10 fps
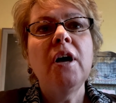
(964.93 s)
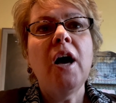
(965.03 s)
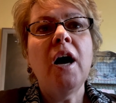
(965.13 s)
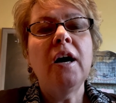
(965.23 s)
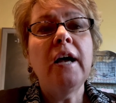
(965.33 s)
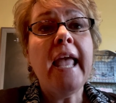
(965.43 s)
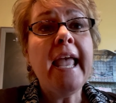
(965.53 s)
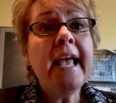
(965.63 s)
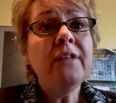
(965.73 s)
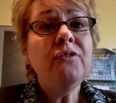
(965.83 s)

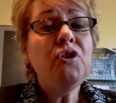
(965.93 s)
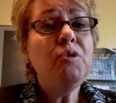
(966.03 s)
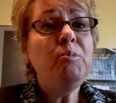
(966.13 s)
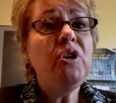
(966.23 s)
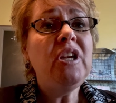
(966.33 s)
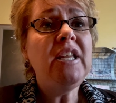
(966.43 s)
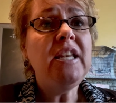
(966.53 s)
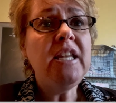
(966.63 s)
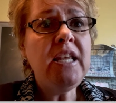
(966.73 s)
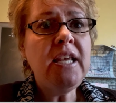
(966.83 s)
and the community
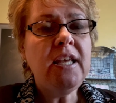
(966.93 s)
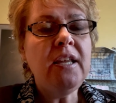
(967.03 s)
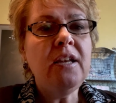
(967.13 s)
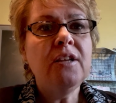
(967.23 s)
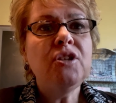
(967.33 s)
need